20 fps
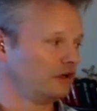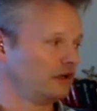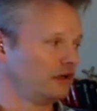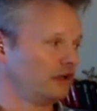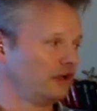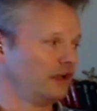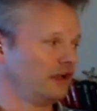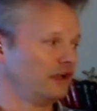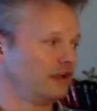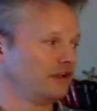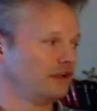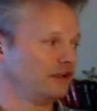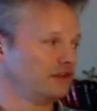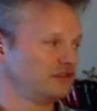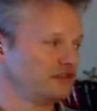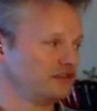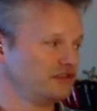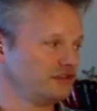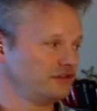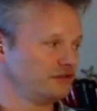
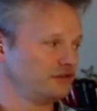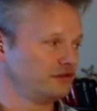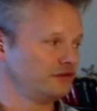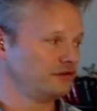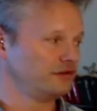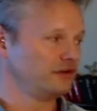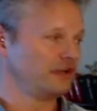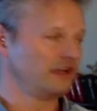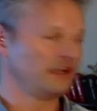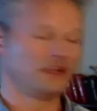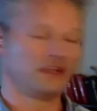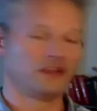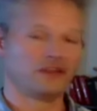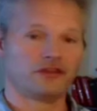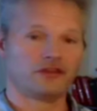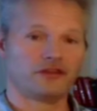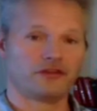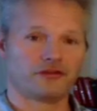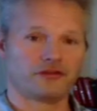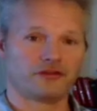and 2
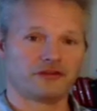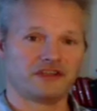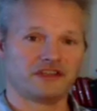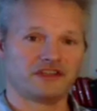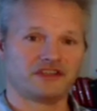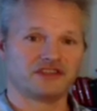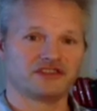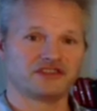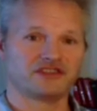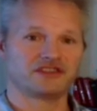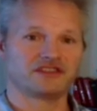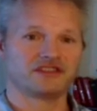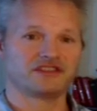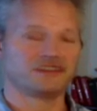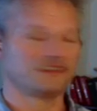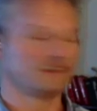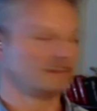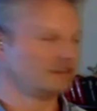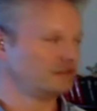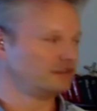and 3,
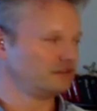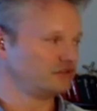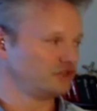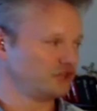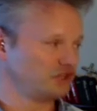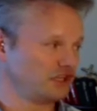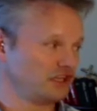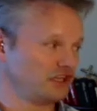C, G,